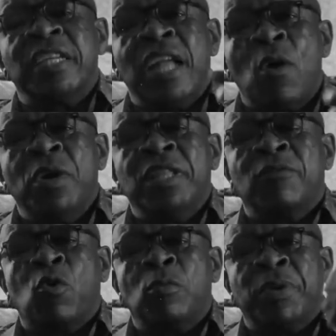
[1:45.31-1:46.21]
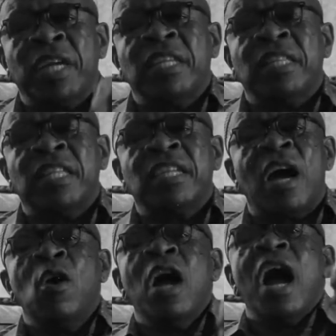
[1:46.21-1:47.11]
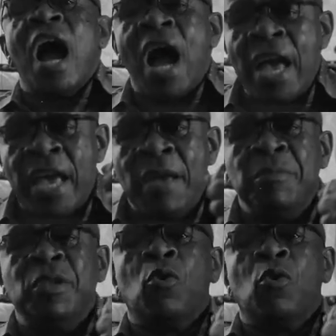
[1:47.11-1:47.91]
Now when they've got bread, they think, now I am in